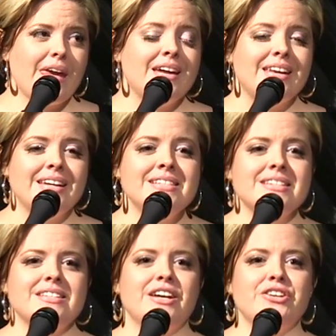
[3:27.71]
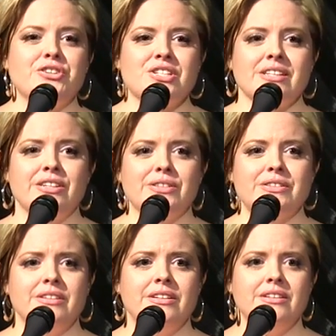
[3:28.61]
it ended 10 years later,
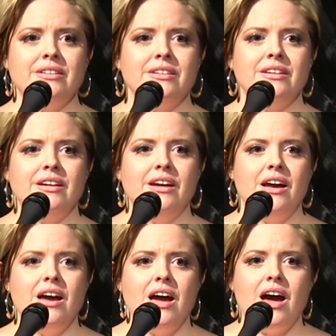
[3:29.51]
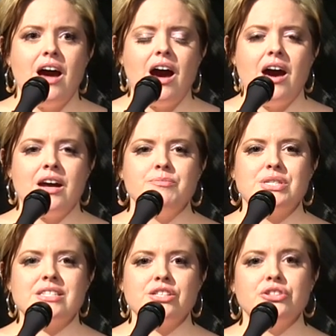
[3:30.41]
and I'm
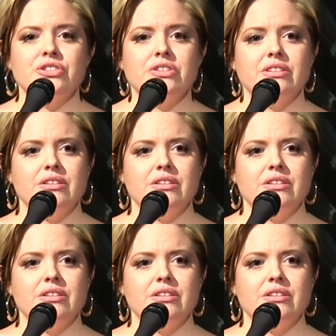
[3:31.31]
still